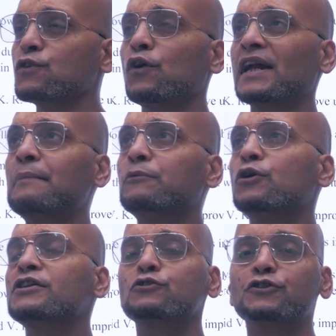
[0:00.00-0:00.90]
So what I
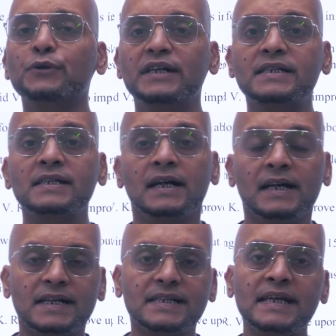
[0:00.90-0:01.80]
am going to do is,
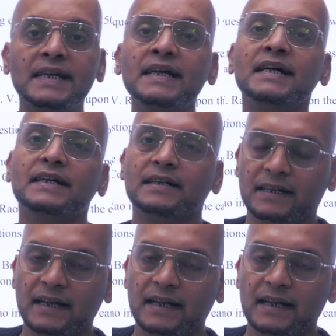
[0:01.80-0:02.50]
see,